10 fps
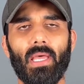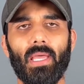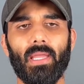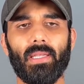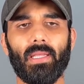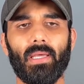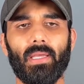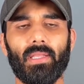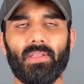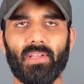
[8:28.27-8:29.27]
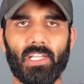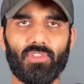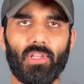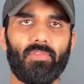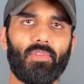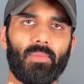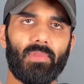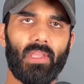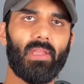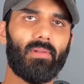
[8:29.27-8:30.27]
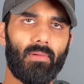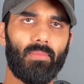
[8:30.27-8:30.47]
and gradually from there